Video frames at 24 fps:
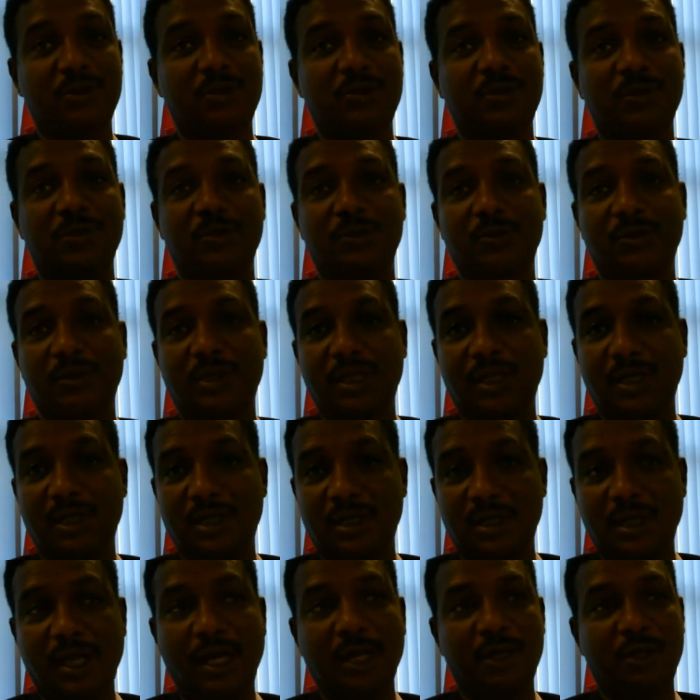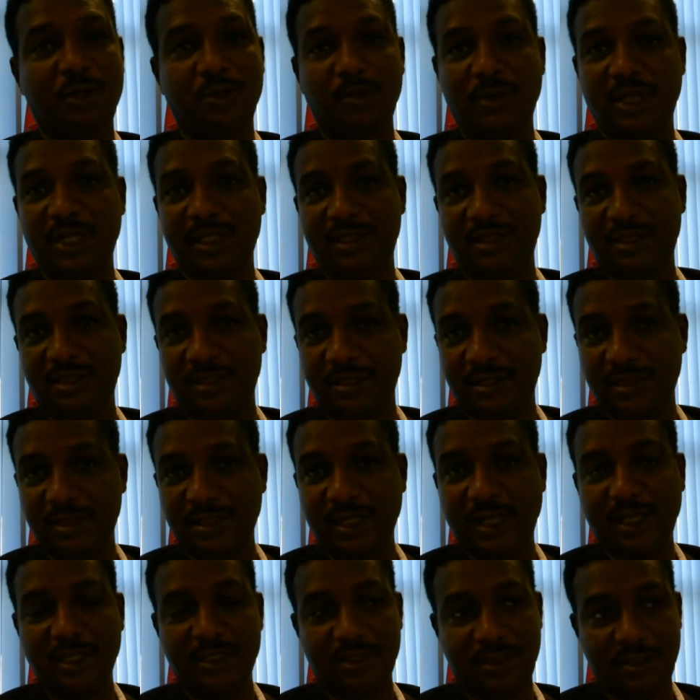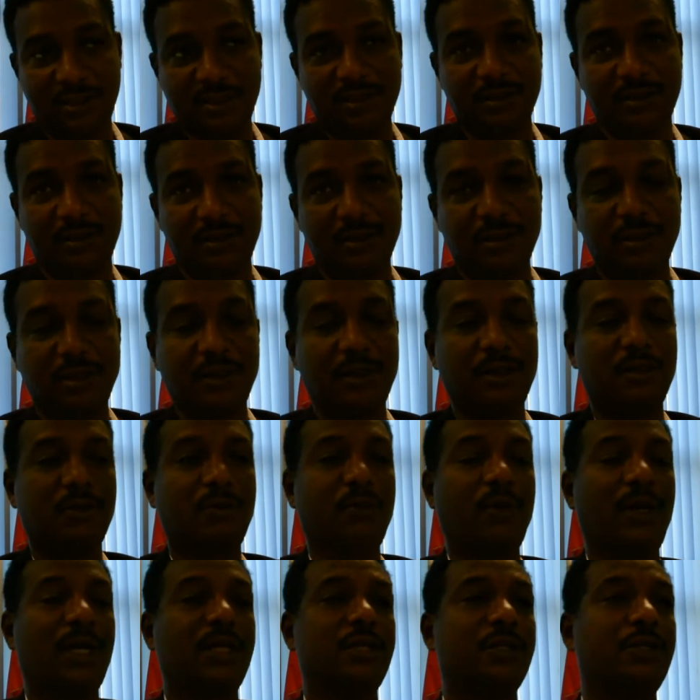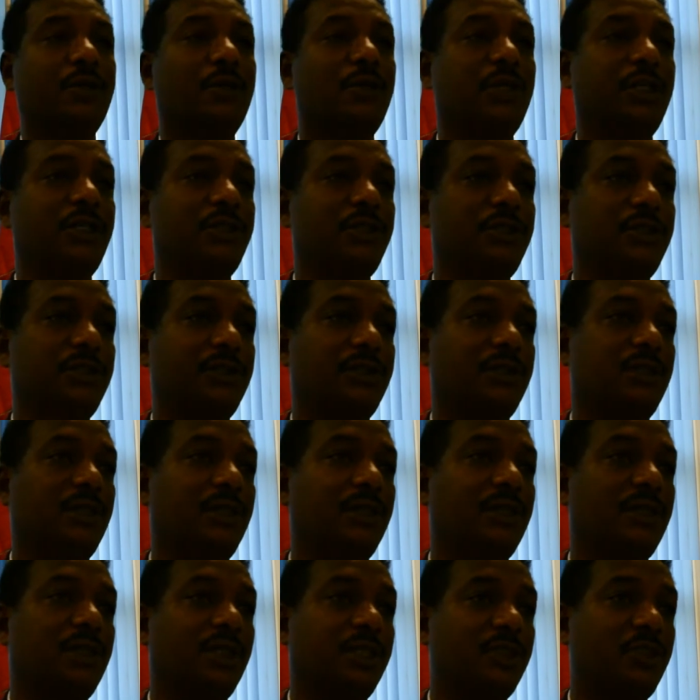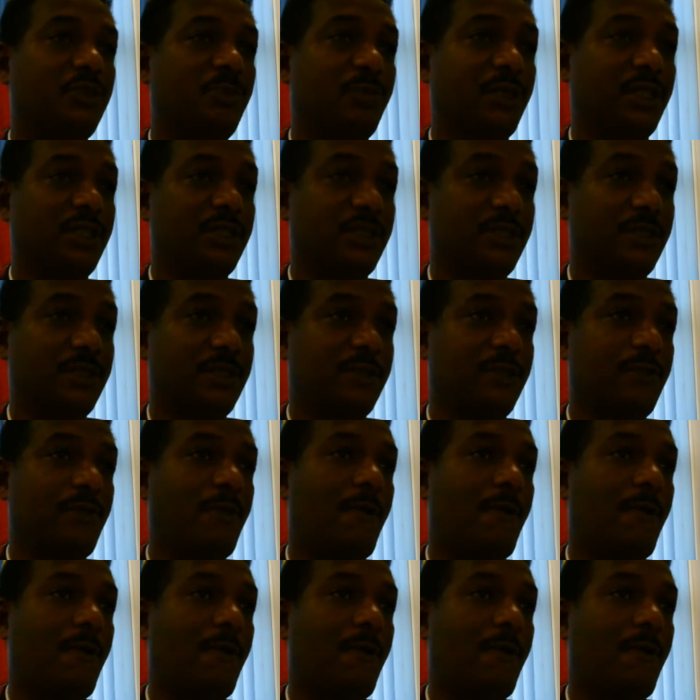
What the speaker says: to accumulate that required knowledge and expertise.